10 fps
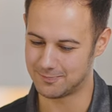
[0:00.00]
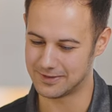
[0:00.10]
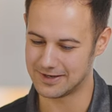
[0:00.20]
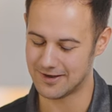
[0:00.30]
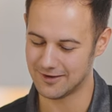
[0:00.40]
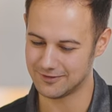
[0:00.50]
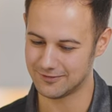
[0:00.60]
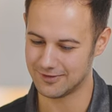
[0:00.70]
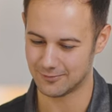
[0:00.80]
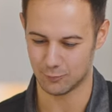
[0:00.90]
Because
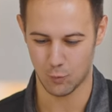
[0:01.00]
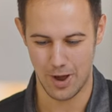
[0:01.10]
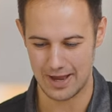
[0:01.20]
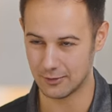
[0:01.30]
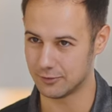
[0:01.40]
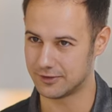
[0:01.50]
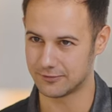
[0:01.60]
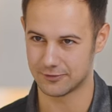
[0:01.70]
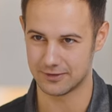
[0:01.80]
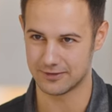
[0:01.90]
of the wild
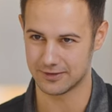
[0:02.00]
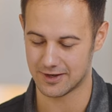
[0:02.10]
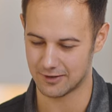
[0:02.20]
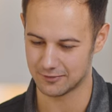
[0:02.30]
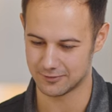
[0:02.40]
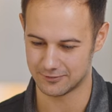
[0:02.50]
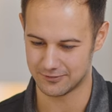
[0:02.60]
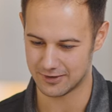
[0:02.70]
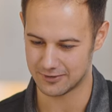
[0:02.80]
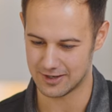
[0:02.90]
difference in color and
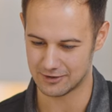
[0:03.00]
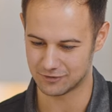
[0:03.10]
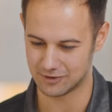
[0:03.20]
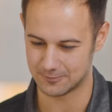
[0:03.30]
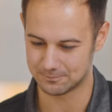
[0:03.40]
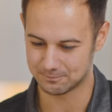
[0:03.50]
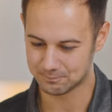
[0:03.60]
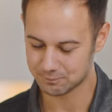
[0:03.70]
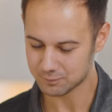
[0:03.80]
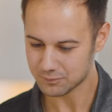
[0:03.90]
variation,
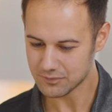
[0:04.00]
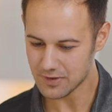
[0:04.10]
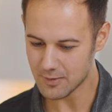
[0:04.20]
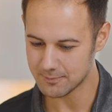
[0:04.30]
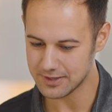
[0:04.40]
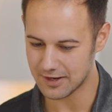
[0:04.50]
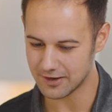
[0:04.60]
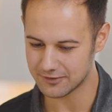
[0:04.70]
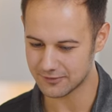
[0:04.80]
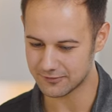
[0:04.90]

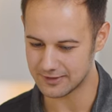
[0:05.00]
because of